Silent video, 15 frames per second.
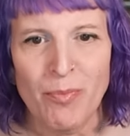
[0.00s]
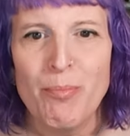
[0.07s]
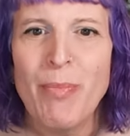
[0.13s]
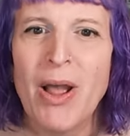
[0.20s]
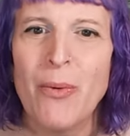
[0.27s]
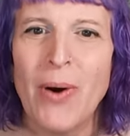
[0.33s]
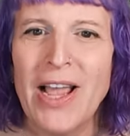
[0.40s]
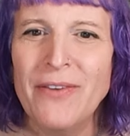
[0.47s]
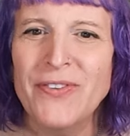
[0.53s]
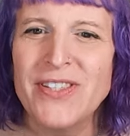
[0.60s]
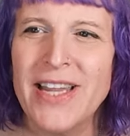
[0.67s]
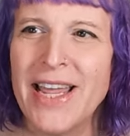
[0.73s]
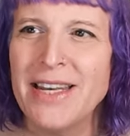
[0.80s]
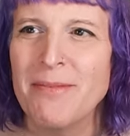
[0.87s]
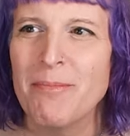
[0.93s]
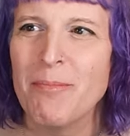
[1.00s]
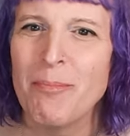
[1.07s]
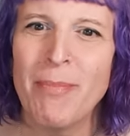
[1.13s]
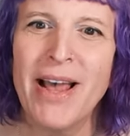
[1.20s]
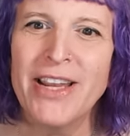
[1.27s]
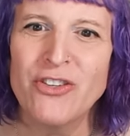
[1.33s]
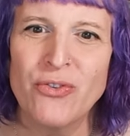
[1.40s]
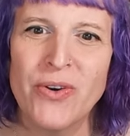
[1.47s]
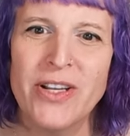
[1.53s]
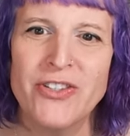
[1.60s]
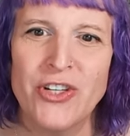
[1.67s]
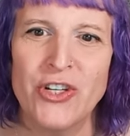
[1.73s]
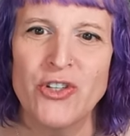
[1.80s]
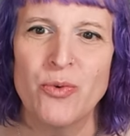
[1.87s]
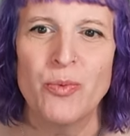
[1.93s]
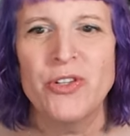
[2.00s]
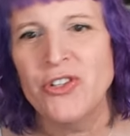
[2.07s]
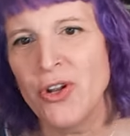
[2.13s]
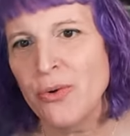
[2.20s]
My wife said my transition was